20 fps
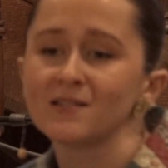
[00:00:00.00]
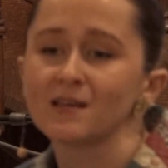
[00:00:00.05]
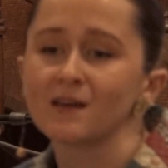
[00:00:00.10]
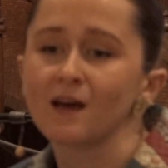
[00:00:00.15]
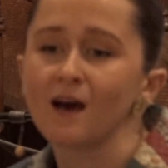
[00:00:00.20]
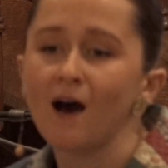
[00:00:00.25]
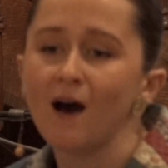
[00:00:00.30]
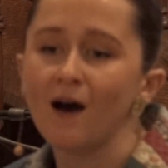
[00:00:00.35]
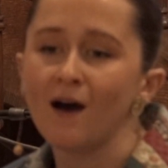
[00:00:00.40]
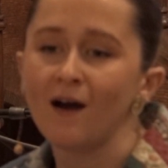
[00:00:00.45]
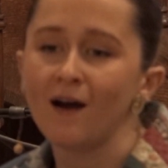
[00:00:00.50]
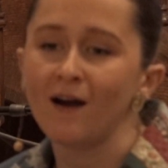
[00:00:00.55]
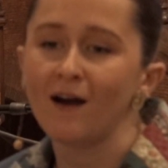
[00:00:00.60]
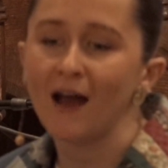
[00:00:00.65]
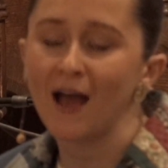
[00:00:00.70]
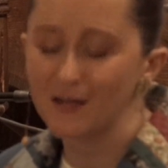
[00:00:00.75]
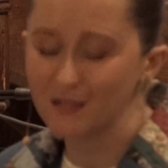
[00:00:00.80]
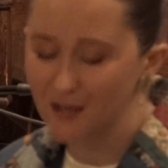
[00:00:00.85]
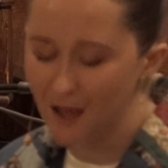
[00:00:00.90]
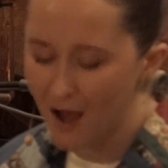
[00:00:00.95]
the car
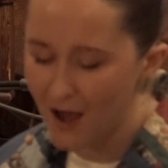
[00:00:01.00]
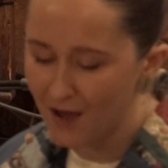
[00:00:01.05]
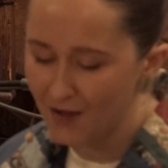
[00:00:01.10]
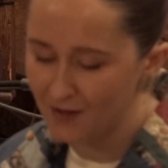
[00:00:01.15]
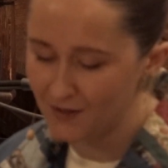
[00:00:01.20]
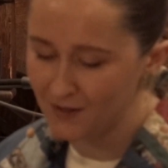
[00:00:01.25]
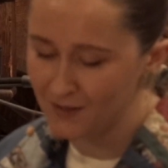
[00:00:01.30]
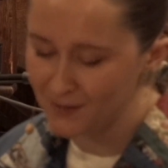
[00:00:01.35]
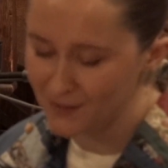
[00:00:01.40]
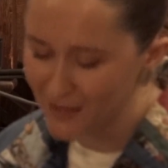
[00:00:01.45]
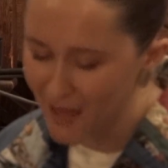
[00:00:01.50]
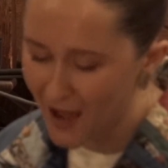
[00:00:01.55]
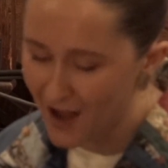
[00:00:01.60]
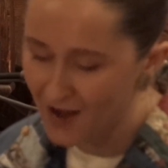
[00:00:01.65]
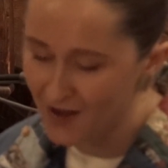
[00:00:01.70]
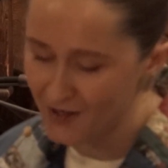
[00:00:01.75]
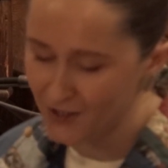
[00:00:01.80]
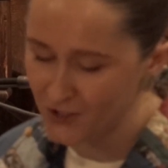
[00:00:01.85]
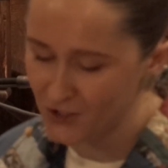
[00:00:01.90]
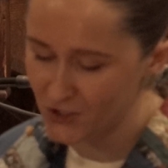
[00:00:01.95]
had gotten lodged